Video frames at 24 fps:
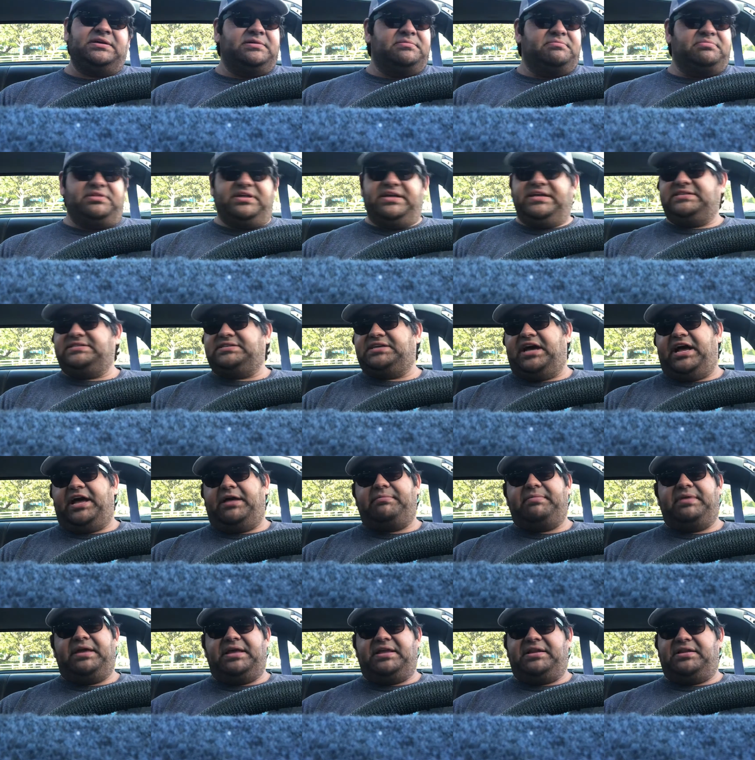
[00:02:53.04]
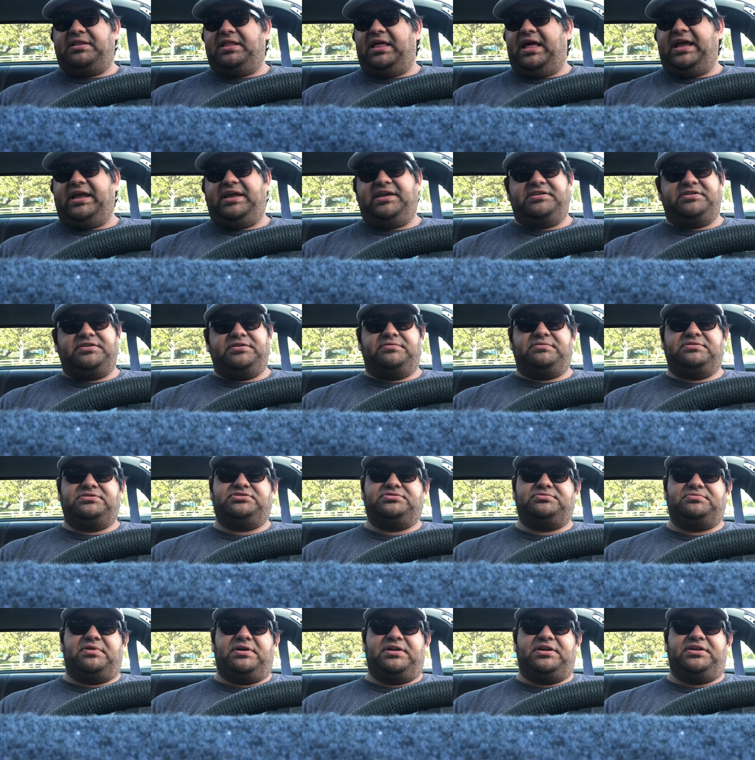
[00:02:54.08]
please comment, like, do what
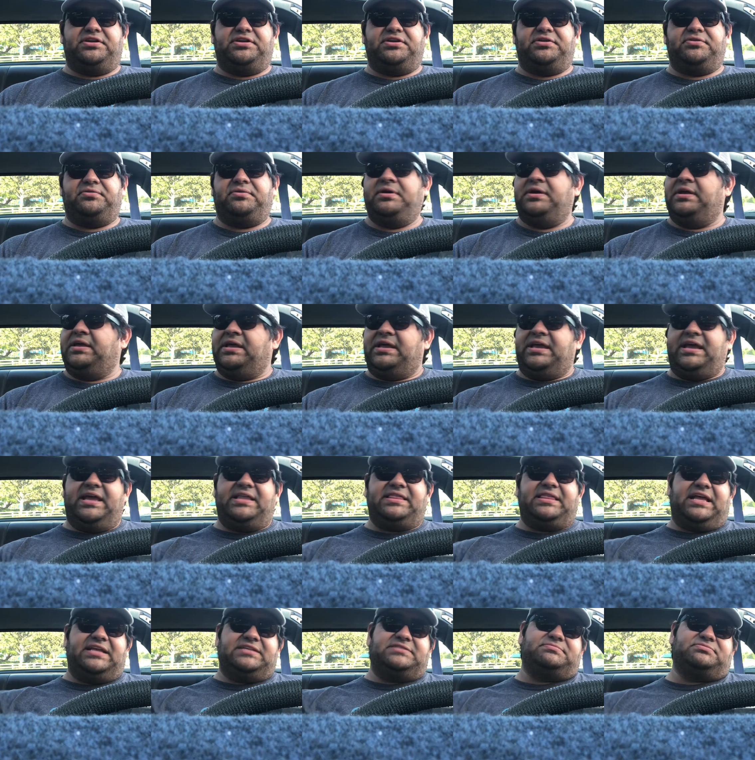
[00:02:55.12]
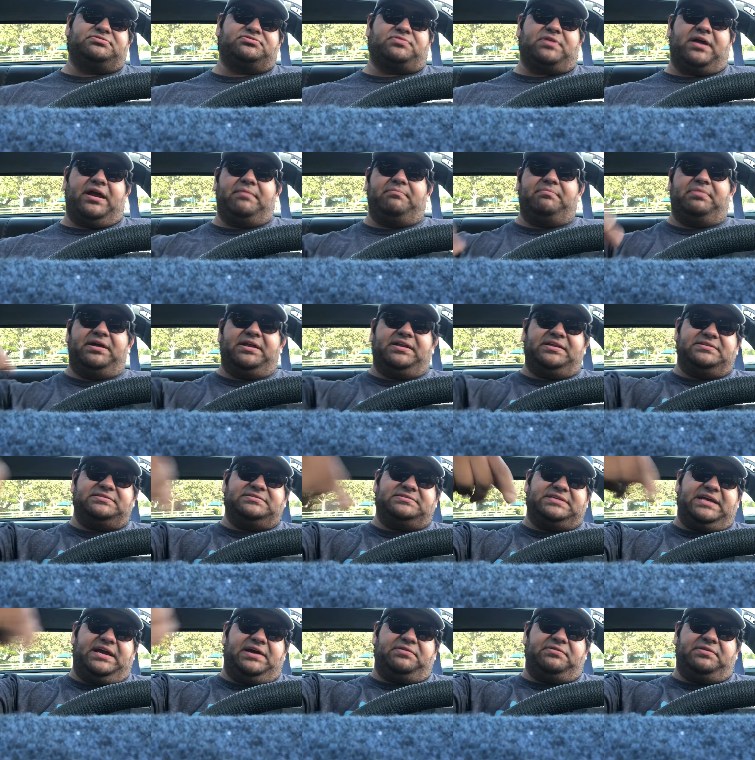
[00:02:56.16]
you want to do. Hit that subscribe button
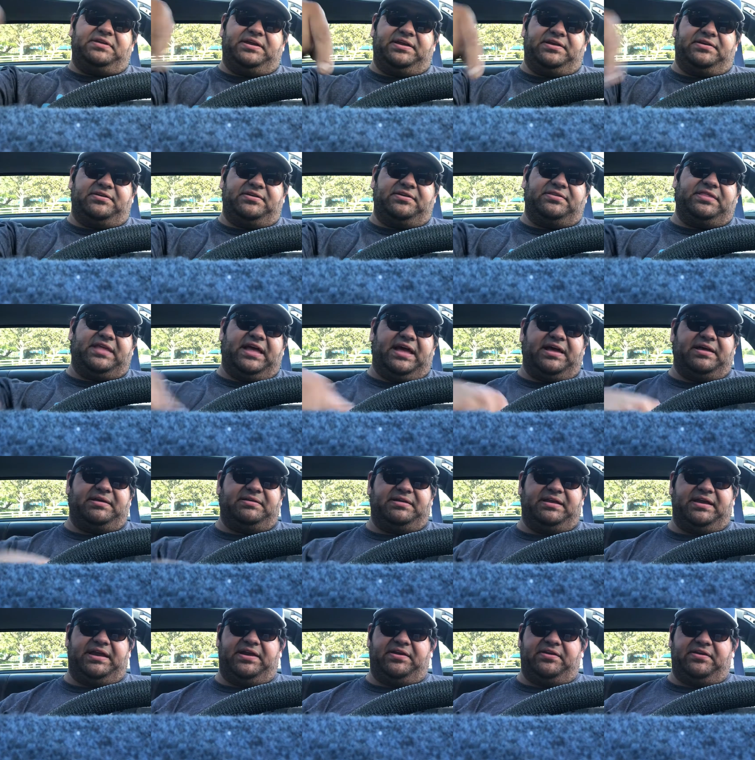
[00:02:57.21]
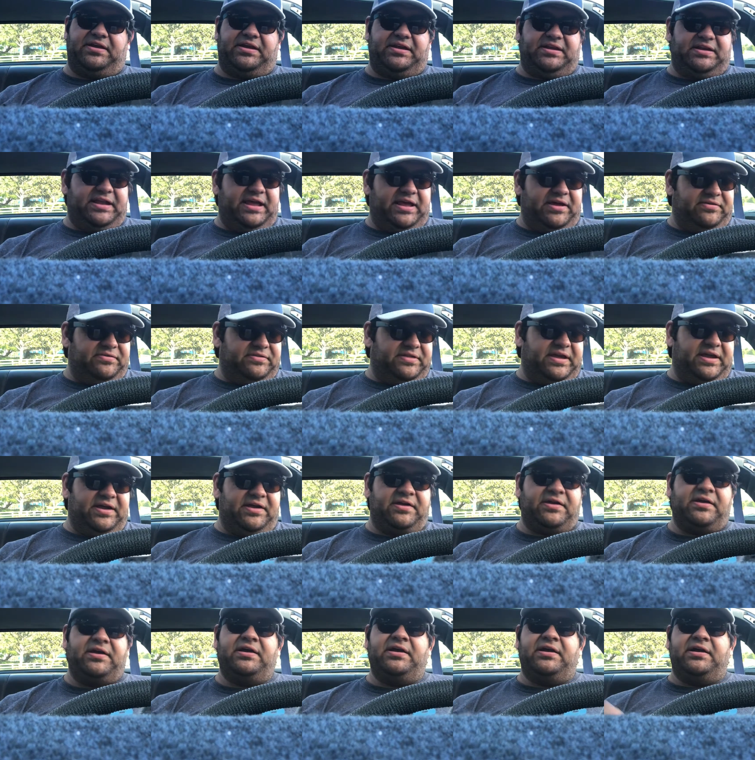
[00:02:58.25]
down here in that area down
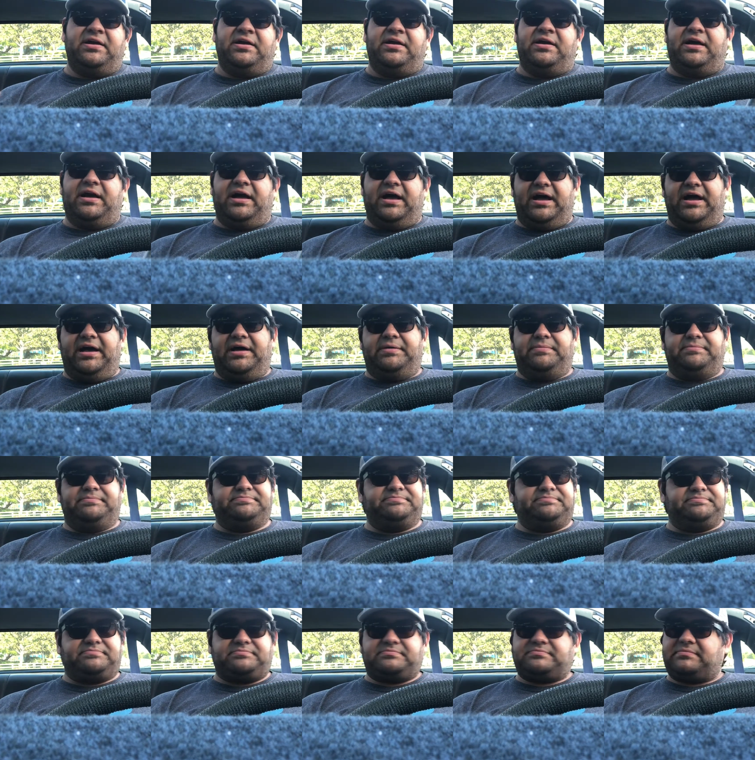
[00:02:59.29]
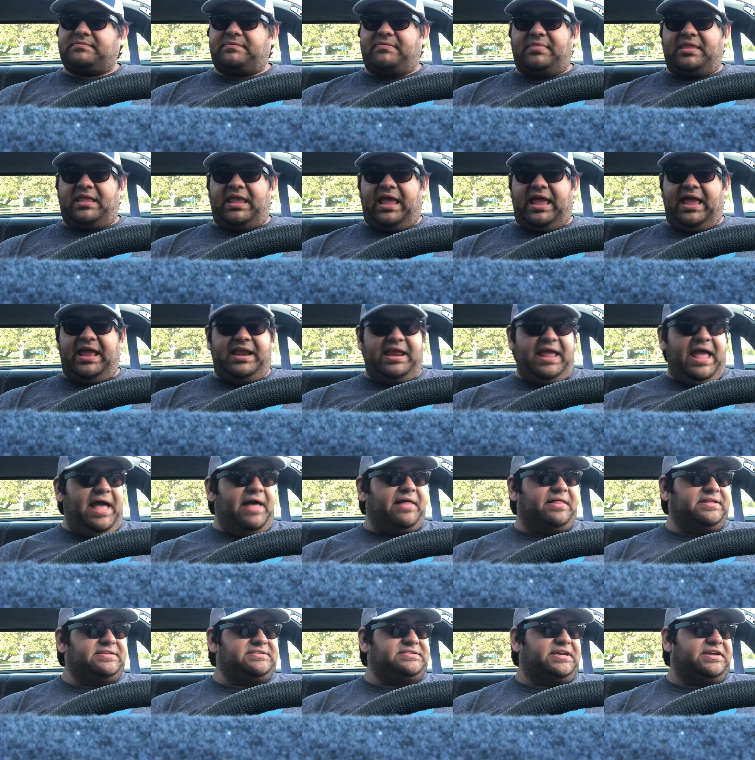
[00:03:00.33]
there. And
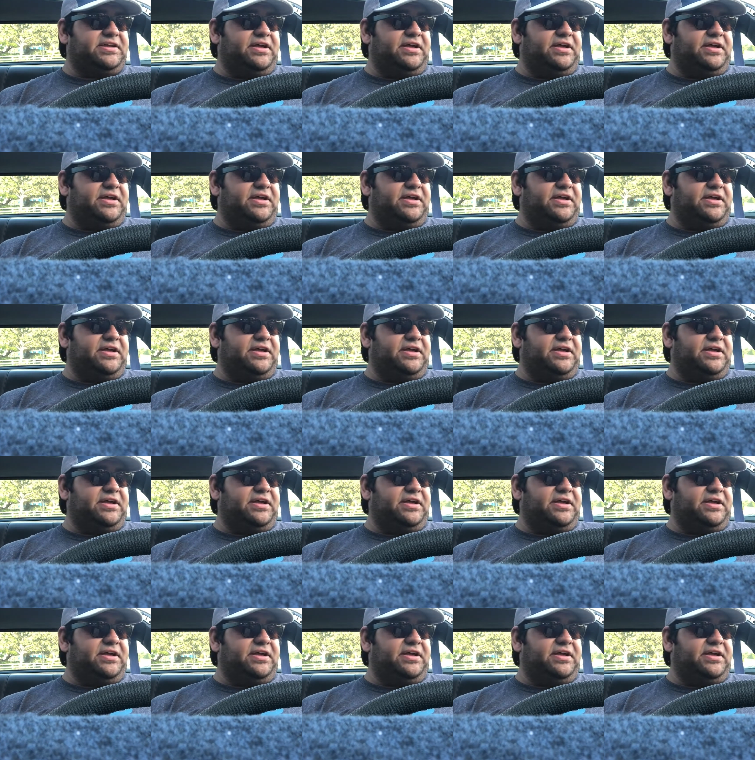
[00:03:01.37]
yeah, let's get